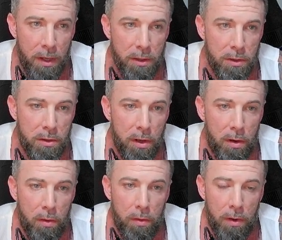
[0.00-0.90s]

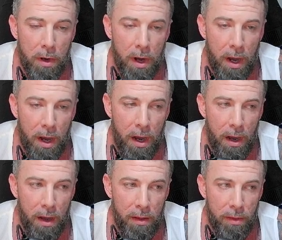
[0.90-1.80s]
So
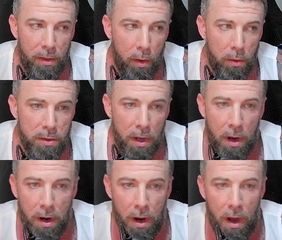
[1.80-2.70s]
those are